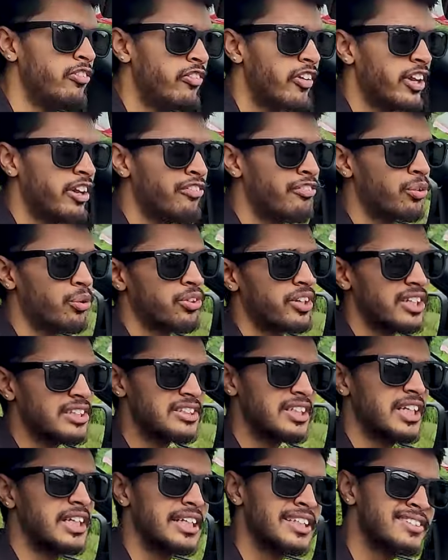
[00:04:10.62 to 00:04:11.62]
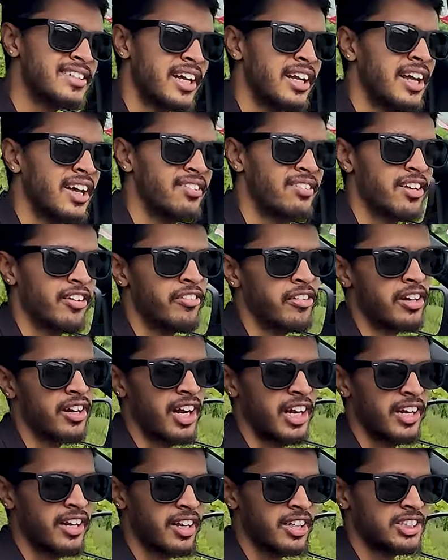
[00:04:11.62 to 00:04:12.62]
very few things that Nissan has never
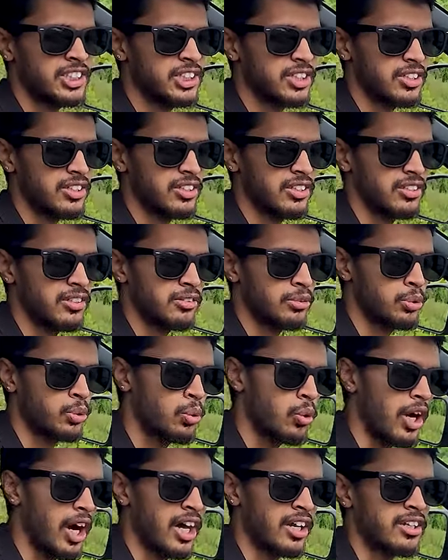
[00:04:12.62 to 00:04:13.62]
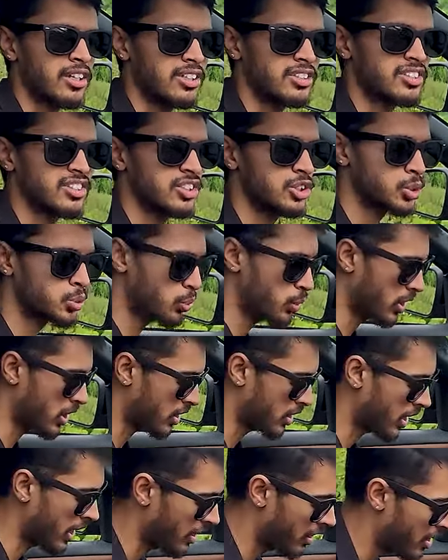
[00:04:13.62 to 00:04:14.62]
addressed to our concerns were
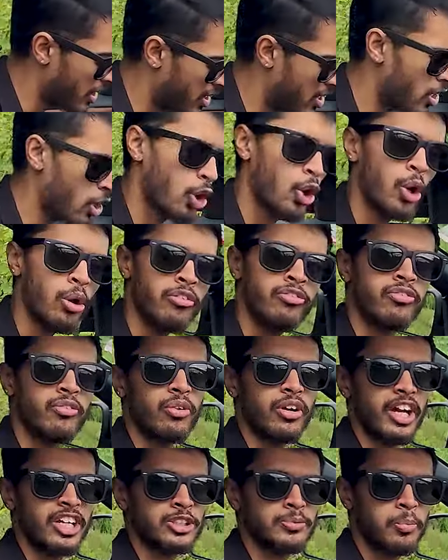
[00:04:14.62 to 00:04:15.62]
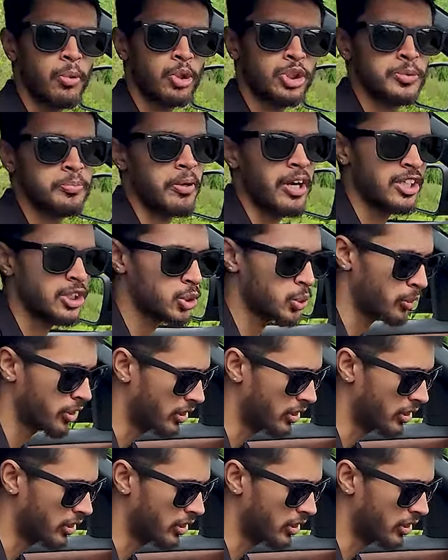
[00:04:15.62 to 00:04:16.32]
that there are a lot of exposed parts over